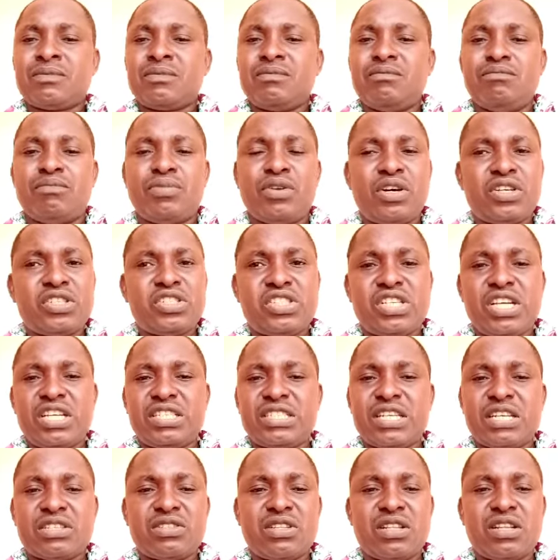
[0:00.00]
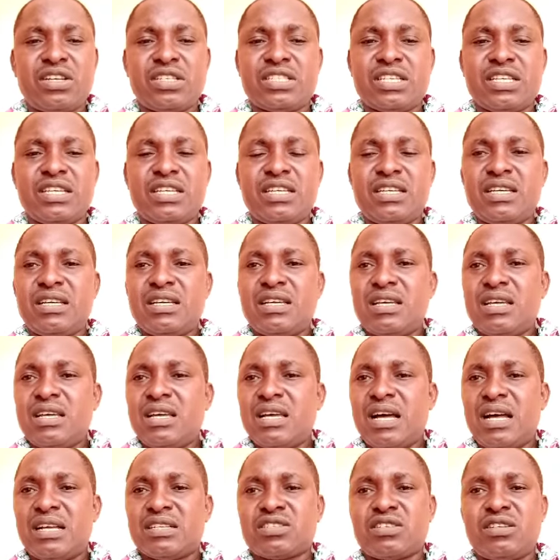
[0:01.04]
blockchain technology
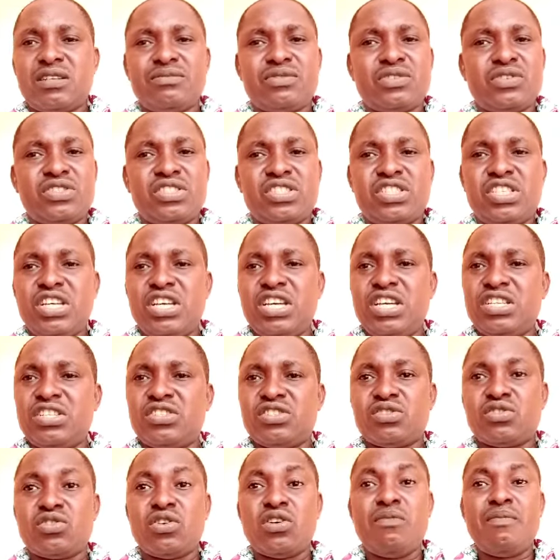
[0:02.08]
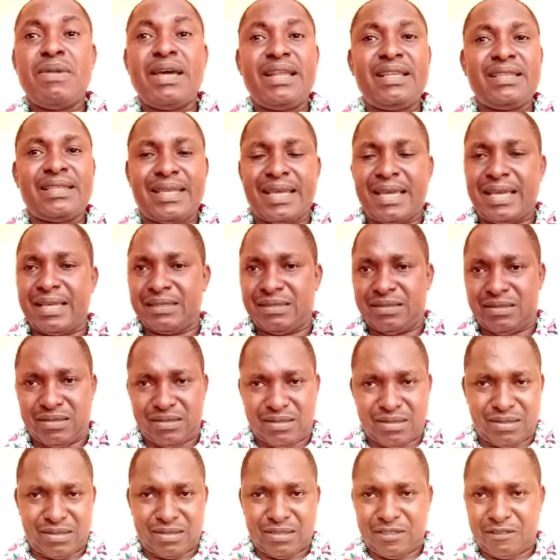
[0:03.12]
has come to change so many
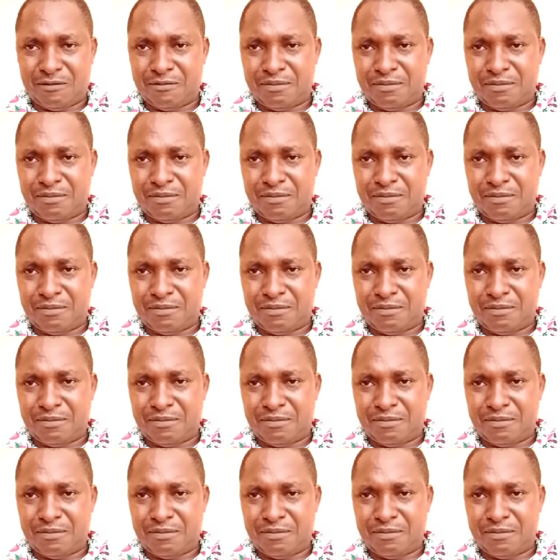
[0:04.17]
things.